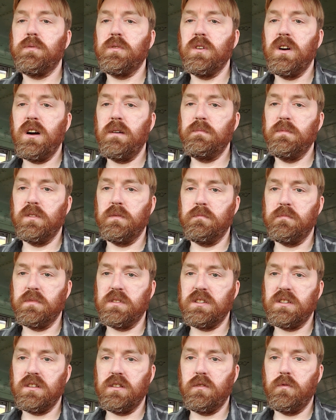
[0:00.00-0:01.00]

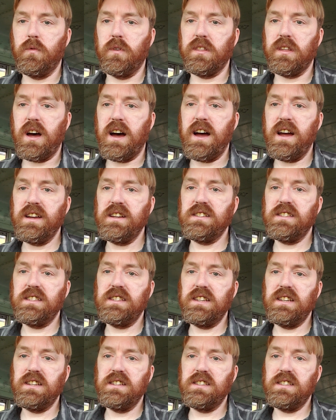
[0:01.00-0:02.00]
problems with
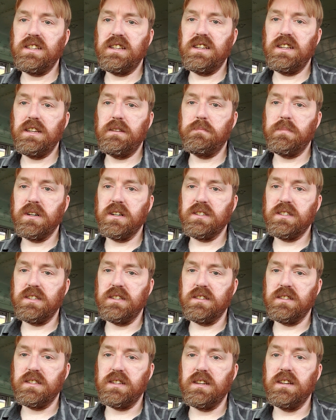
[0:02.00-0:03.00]
ICCE
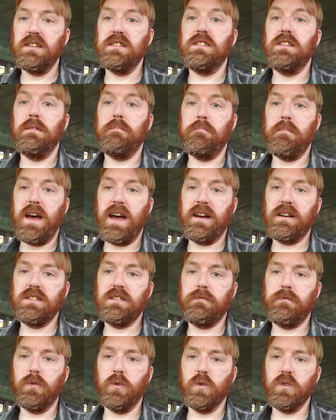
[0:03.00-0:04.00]
buses is the
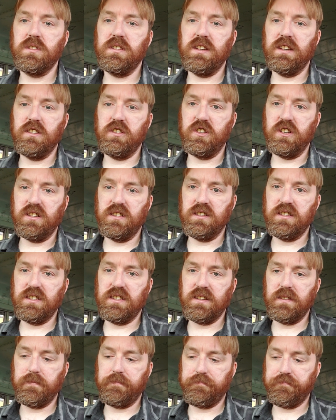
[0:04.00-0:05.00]
Maxxforce
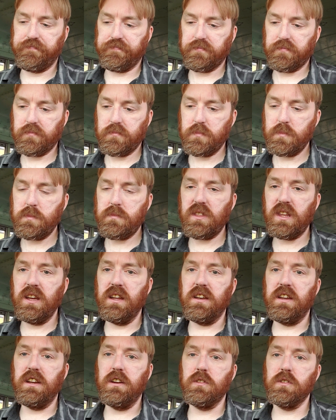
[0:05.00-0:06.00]
engines.
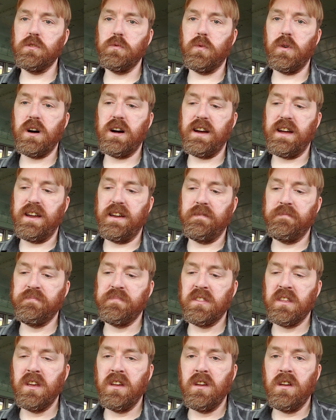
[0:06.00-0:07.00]
And here's why.
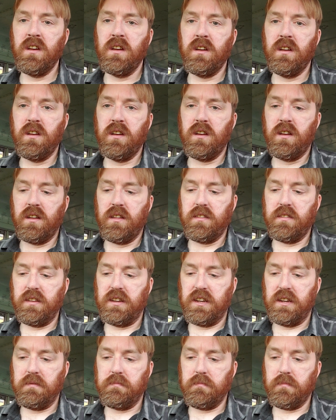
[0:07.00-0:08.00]

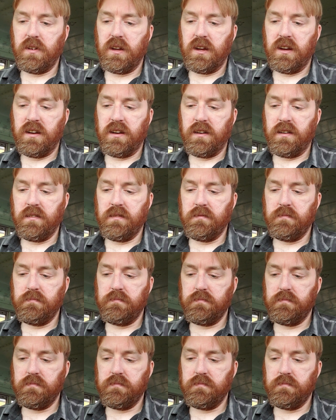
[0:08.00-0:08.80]
Prior